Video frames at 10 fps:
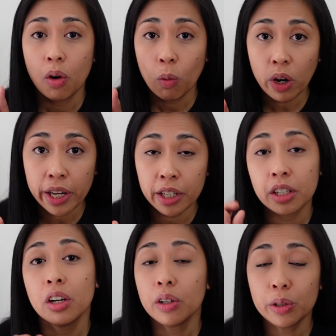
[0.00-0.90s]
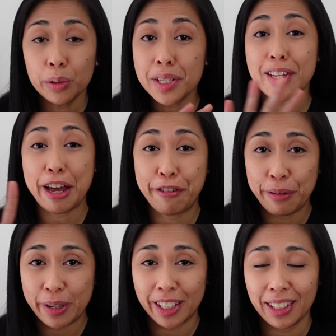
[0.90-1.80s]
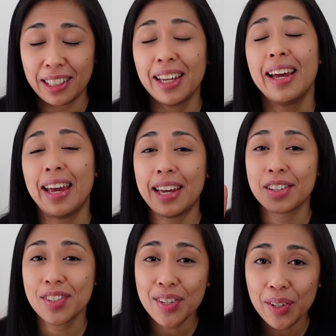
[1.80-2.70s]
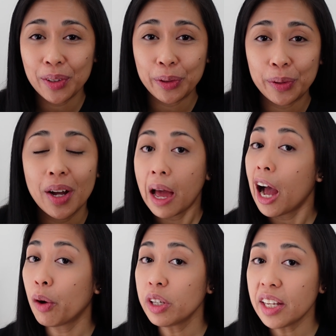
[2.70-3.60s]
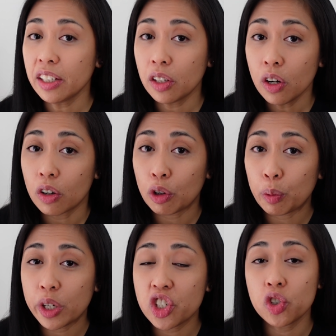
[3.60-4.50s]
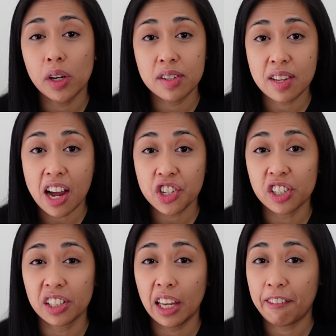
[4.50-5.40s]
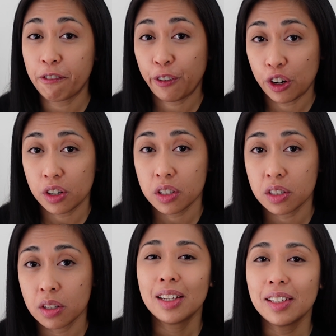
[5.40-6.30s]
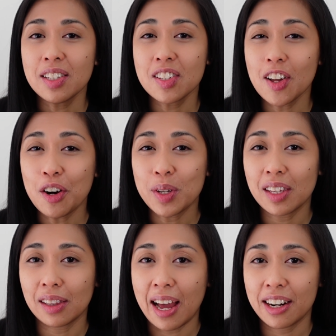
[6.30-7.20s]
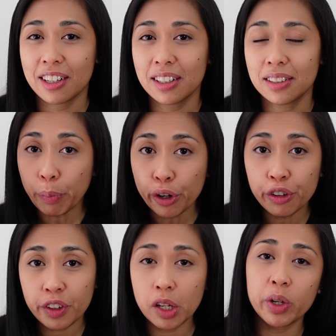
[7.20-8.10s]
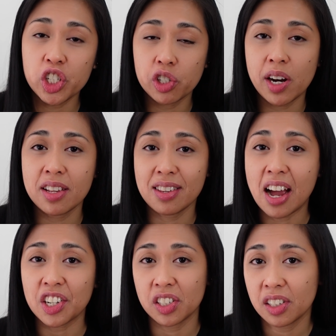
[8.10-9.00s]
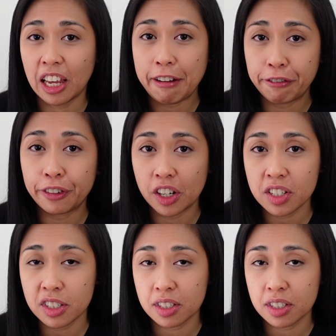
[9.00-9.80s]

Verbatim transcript: One, who is everybody? And two, how would they know which transaction came first? Let's start with the latter, proving which transaction came first.